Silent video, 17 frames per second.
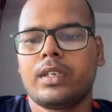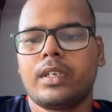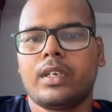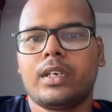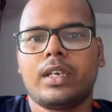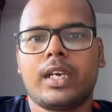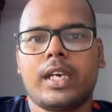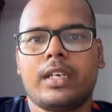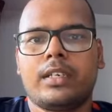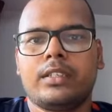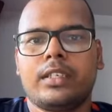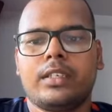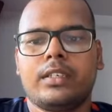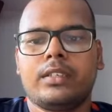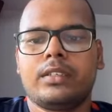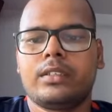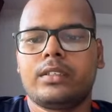and
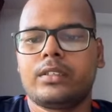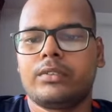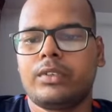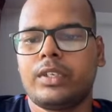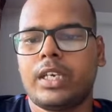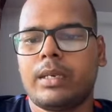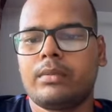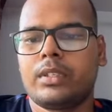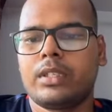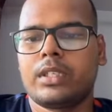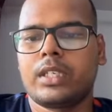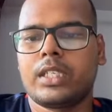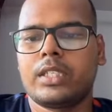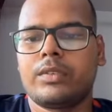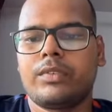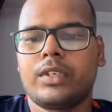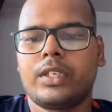then we have the
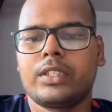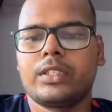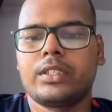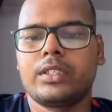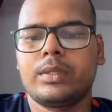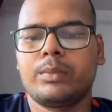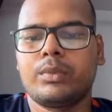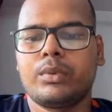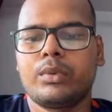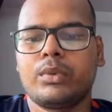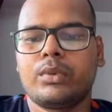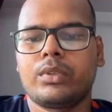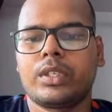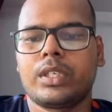classification report